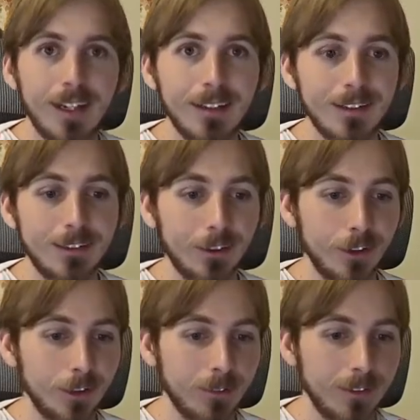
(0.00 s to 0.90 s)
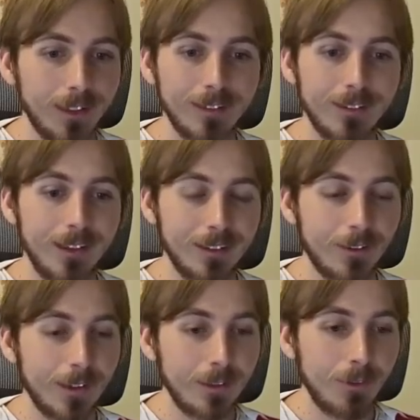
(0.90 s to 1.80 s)
And so, yeah, so that's
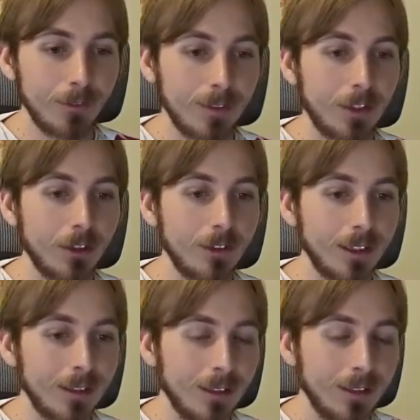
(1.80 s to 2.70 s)
kind of where we're going.